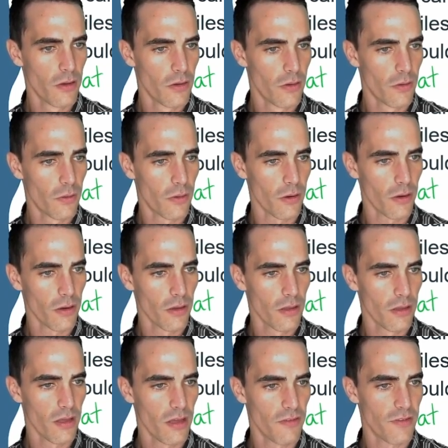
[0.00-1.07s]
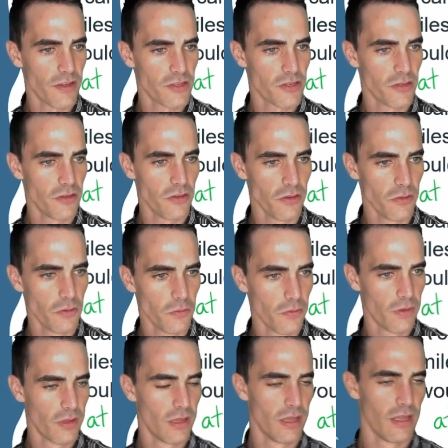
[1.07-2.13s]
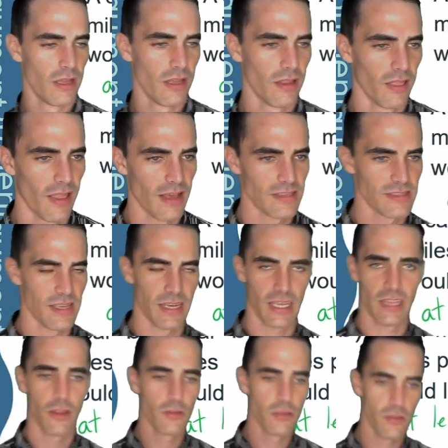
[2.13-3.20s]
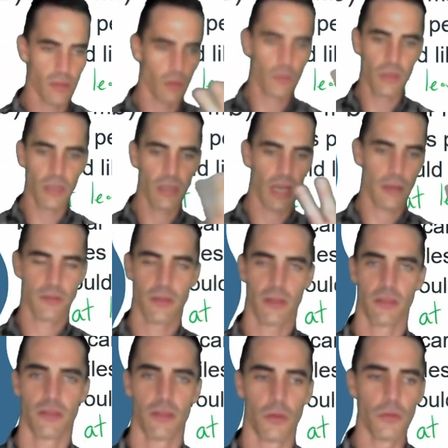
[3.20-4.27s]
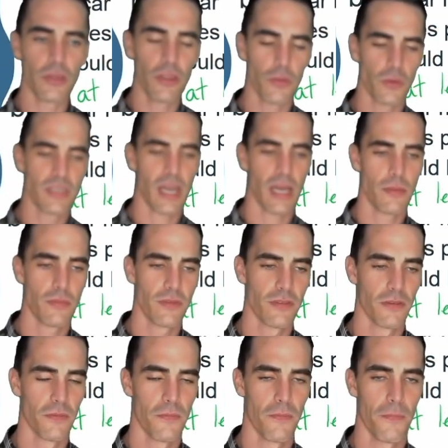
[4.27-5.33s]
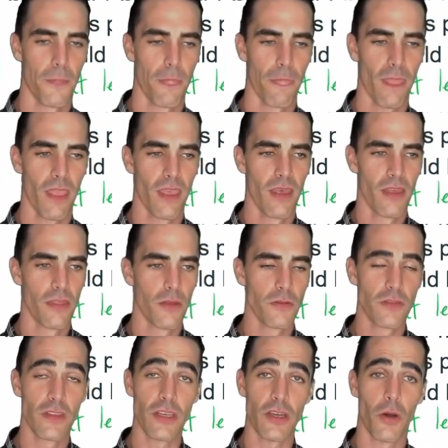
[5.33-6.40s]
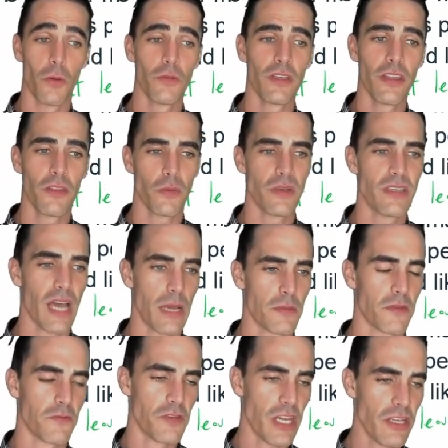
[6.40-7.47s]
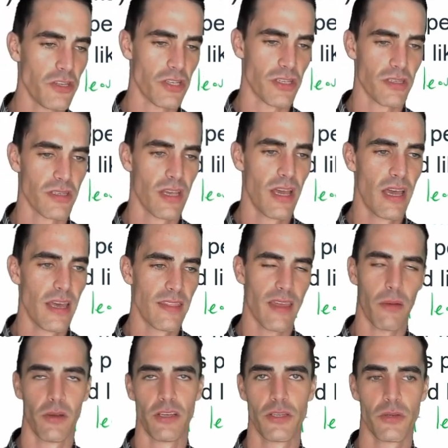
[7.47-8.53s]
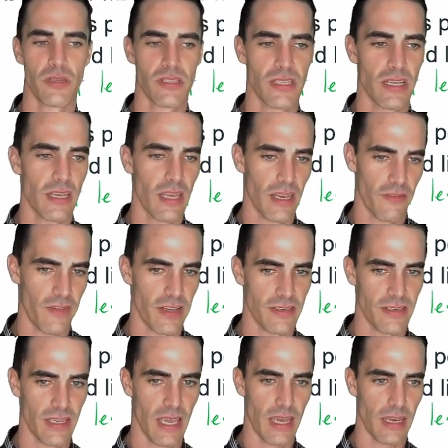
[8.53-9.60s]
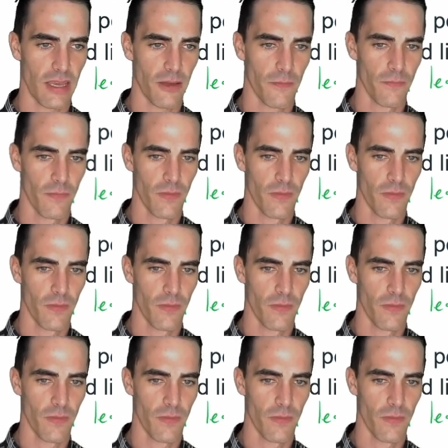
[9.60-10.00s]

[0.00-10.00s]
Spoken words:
or if I should do less than. Again, those are the only three types. Those are the only three types of changes that we're interested in investigating.